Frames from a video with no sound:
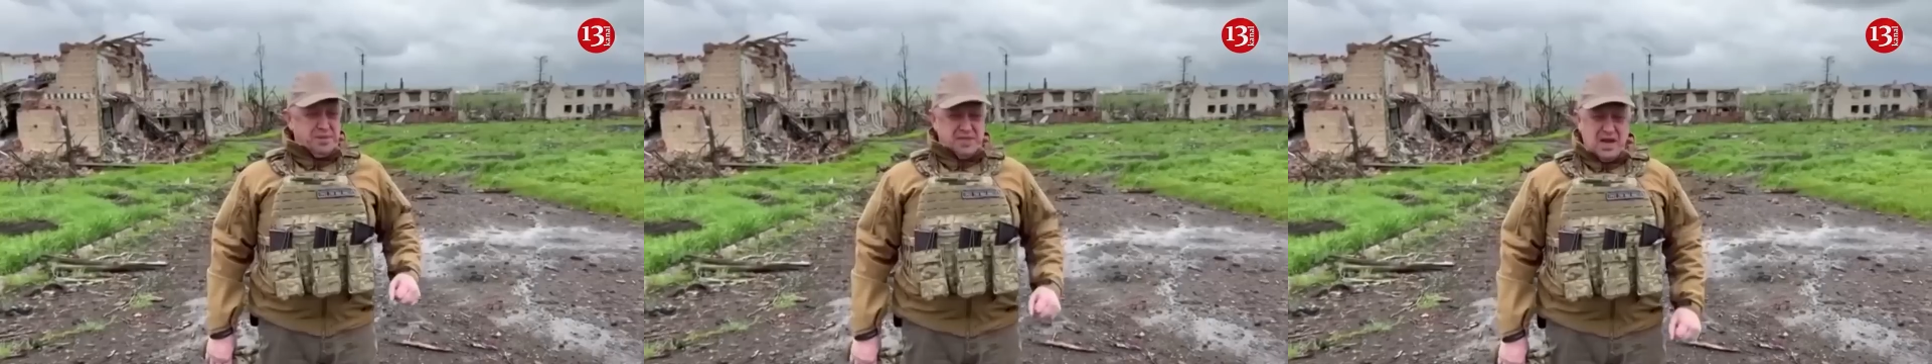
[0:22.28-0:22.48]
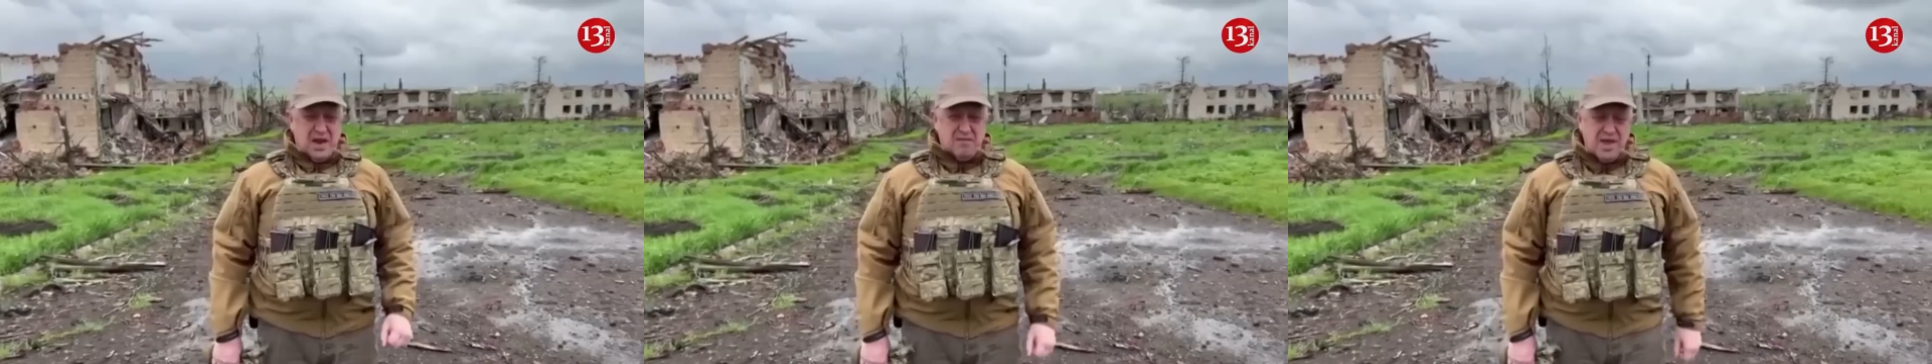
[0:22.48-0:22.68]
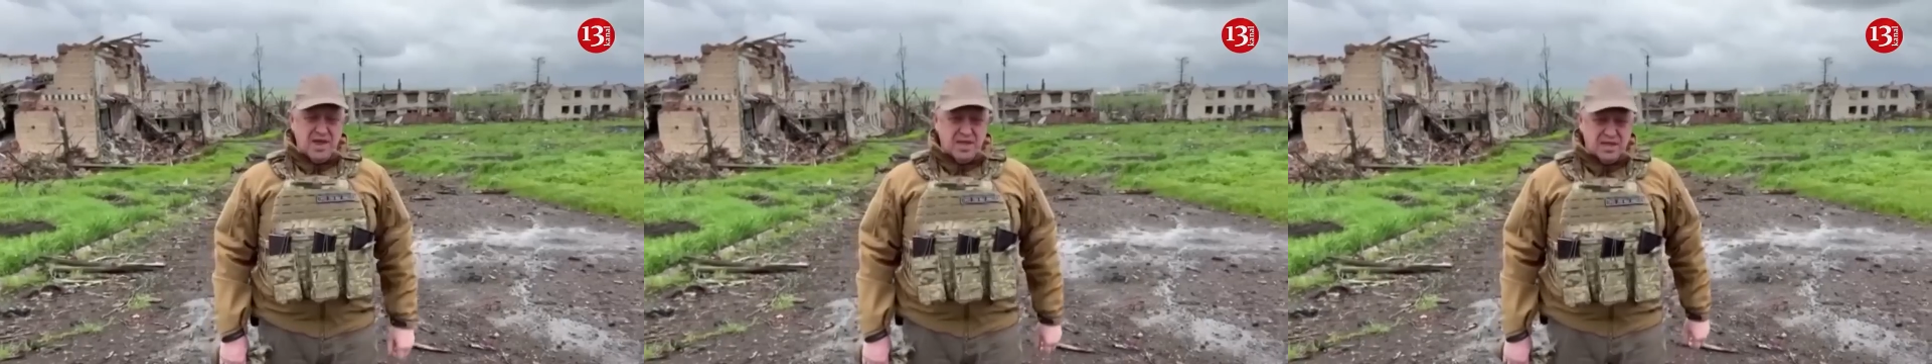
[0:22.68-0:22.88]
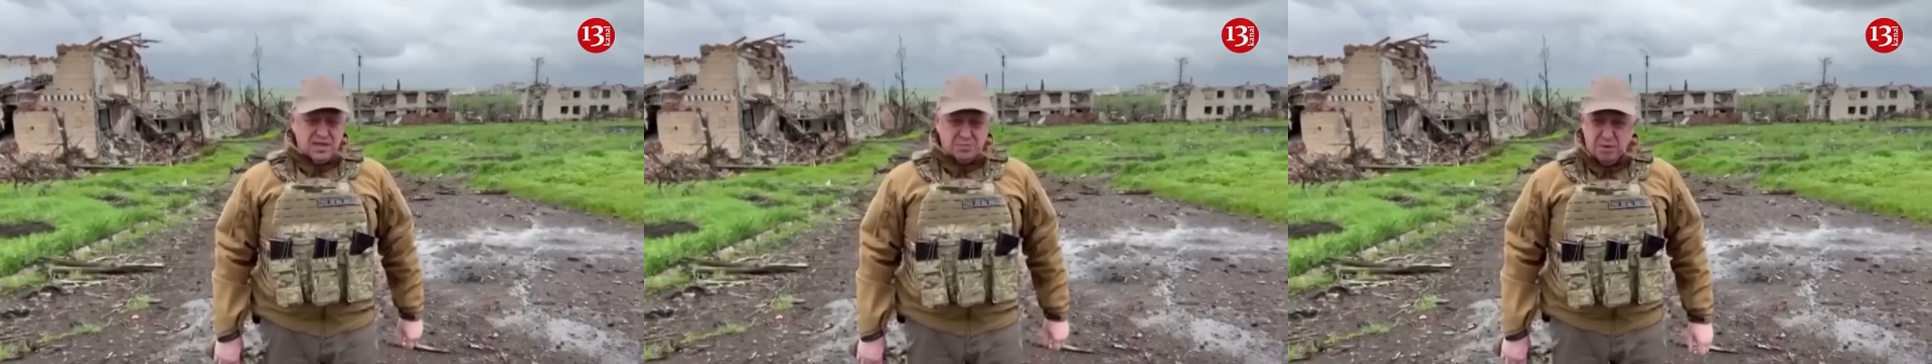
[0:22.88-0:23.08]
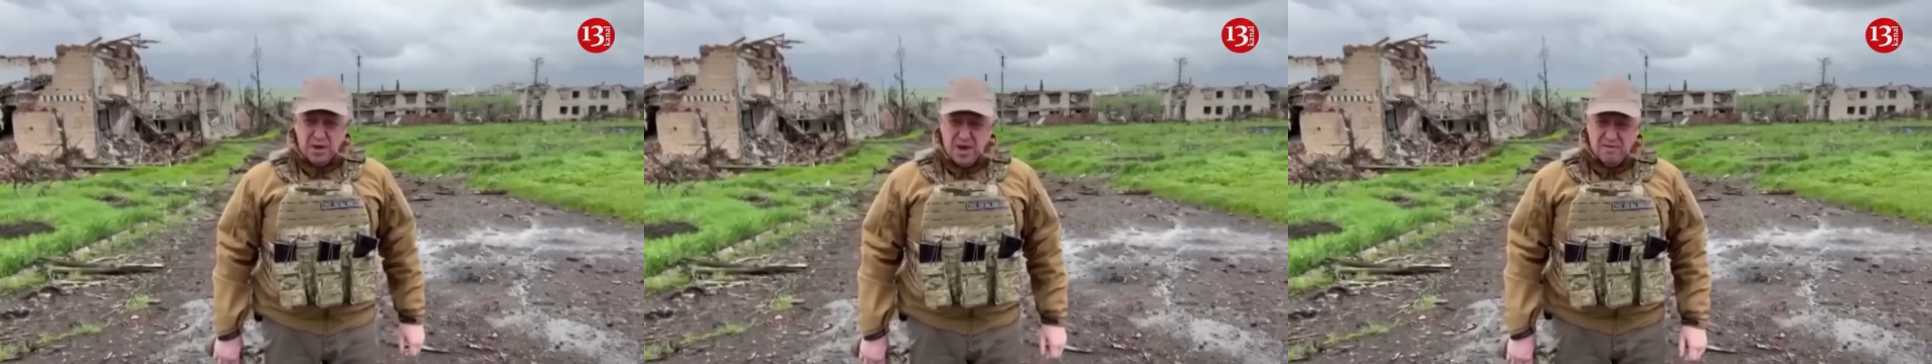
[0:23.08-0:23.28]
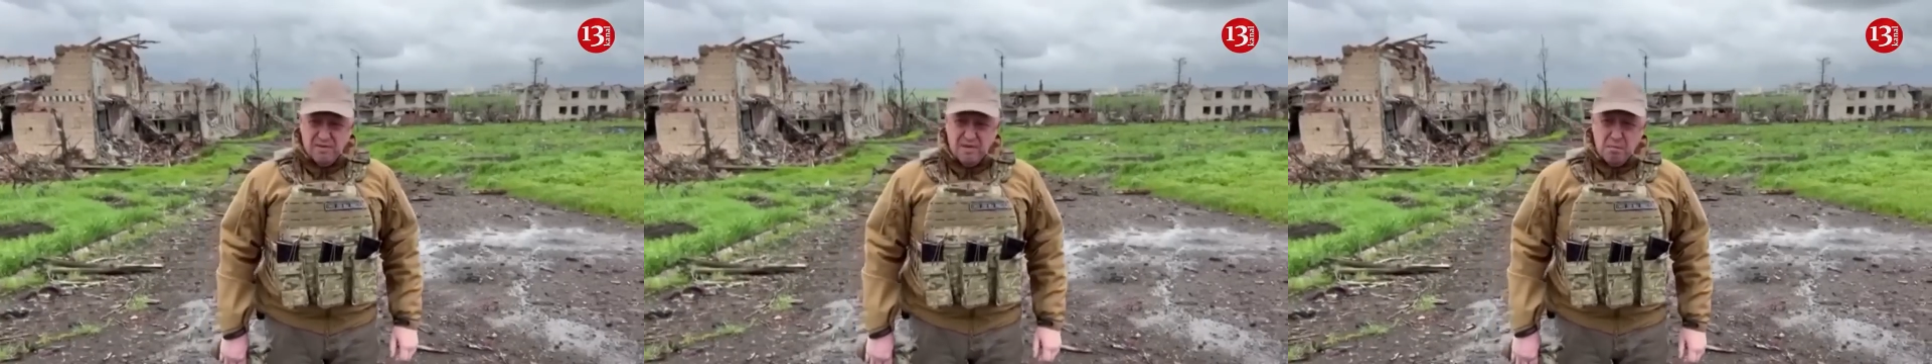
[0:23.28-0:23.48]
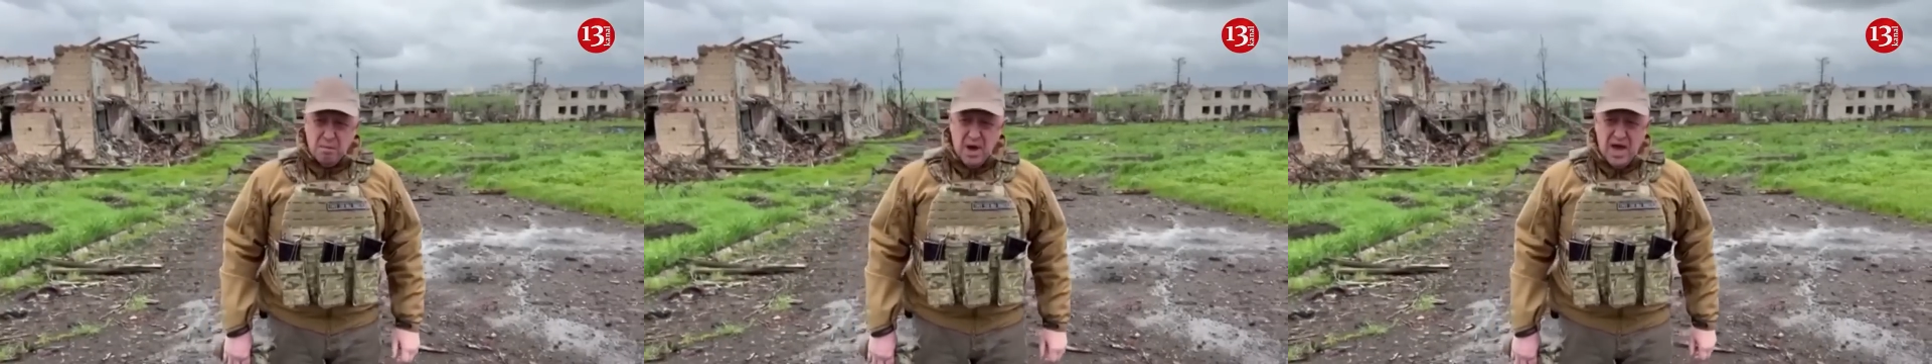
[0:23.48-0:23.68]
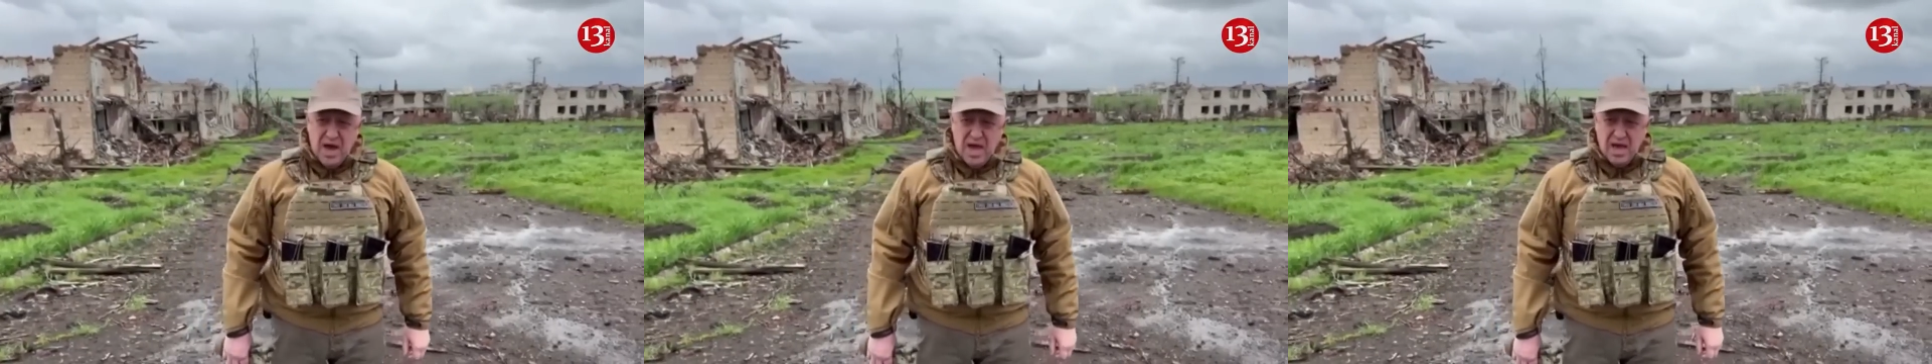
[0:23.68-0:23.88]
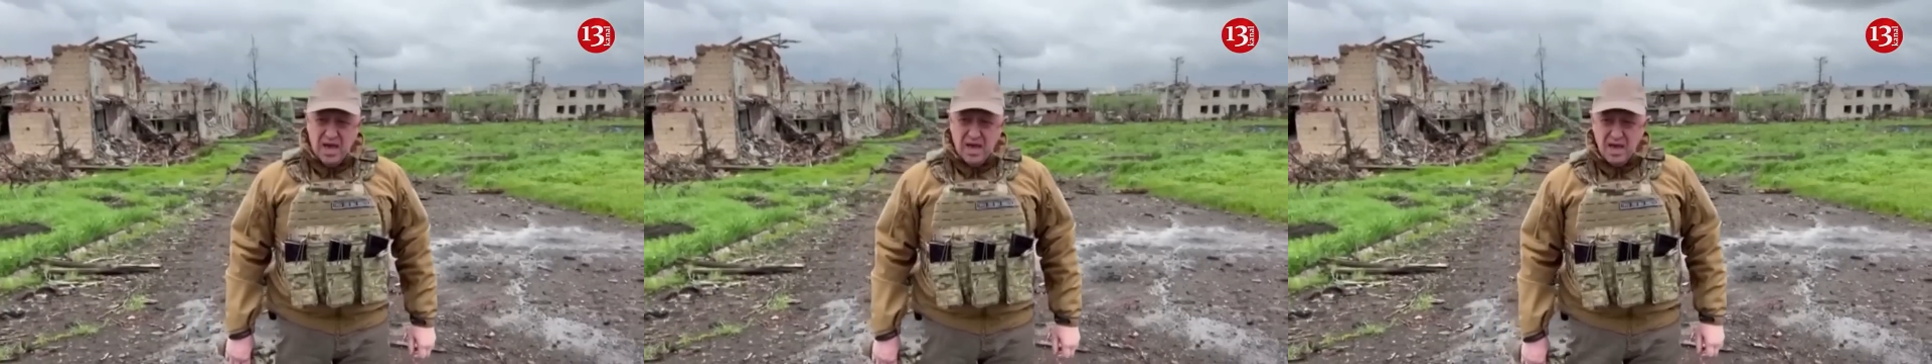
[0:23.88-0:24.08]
edition of the Chika